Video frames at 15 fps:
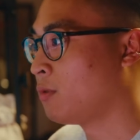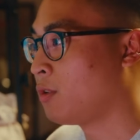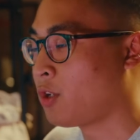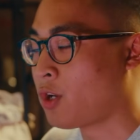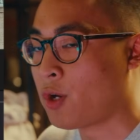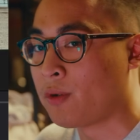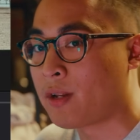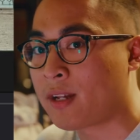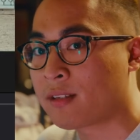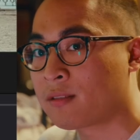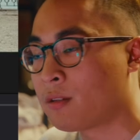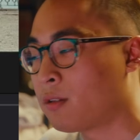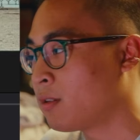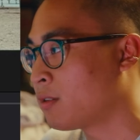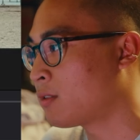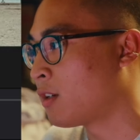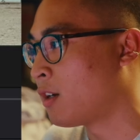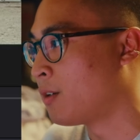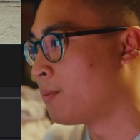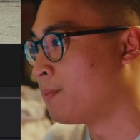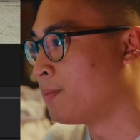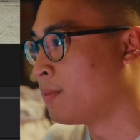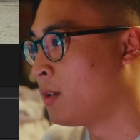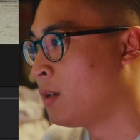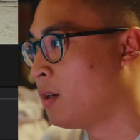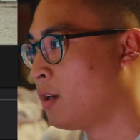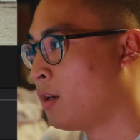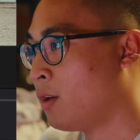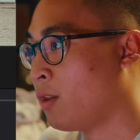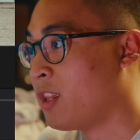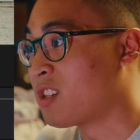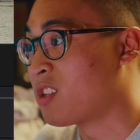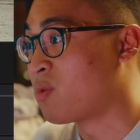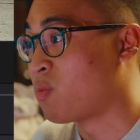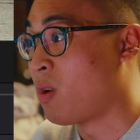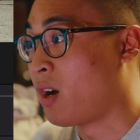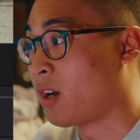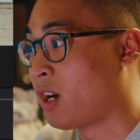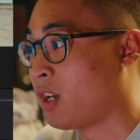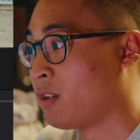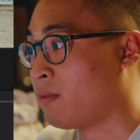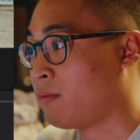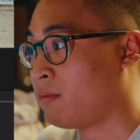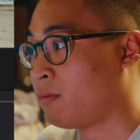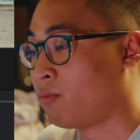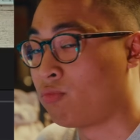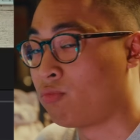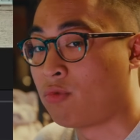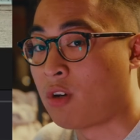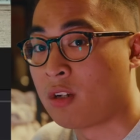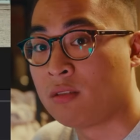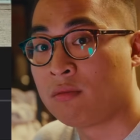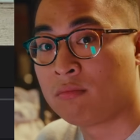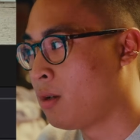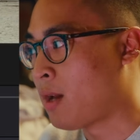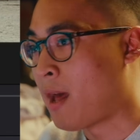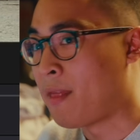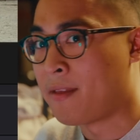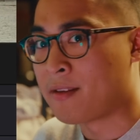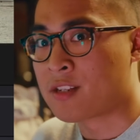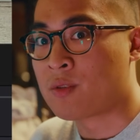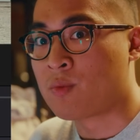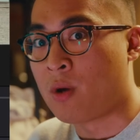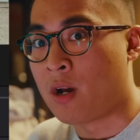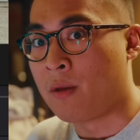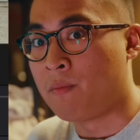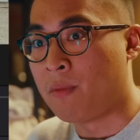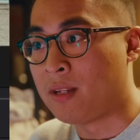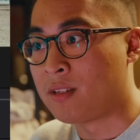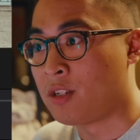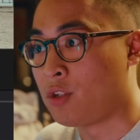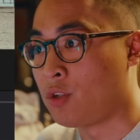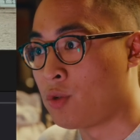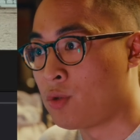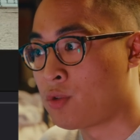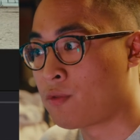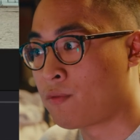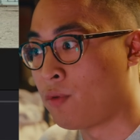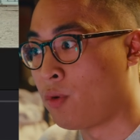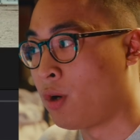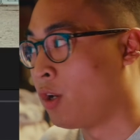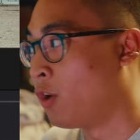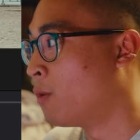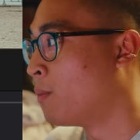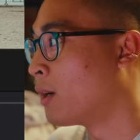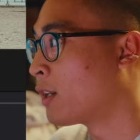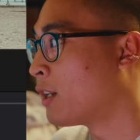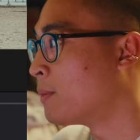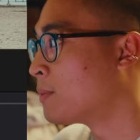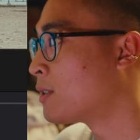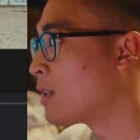Kodak stocks. This is what I kind of run, and this is what I basically use for a lot of my clips